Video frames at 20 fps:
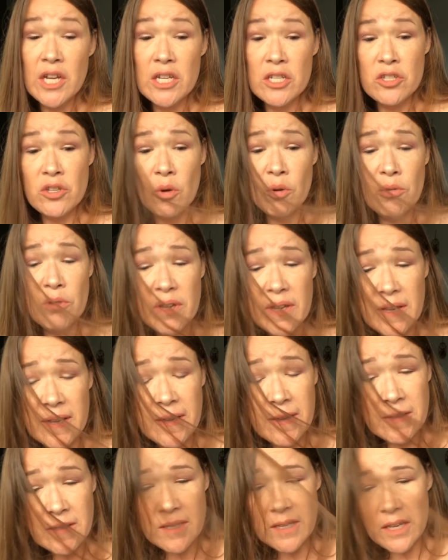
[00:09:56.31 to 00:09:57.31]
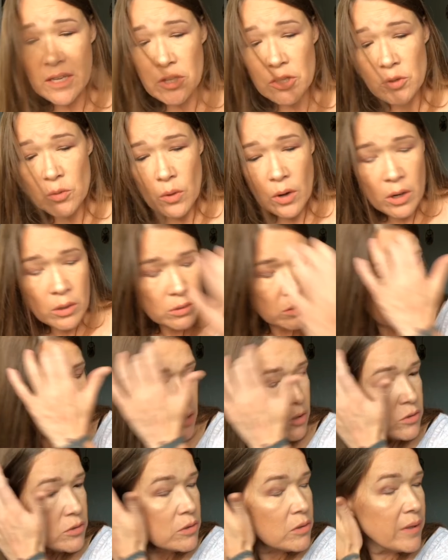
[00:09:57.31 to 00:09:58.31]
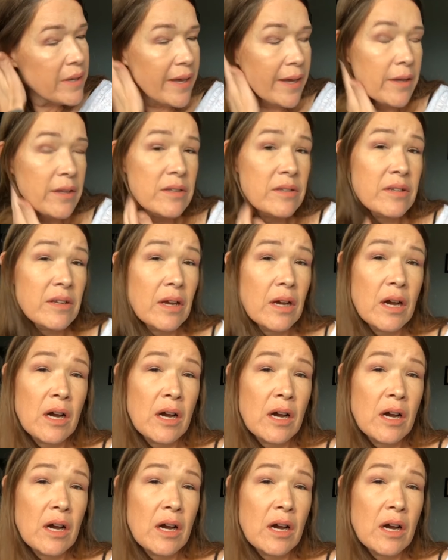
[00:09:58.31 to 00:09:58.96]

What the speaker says: So in the kit, you also get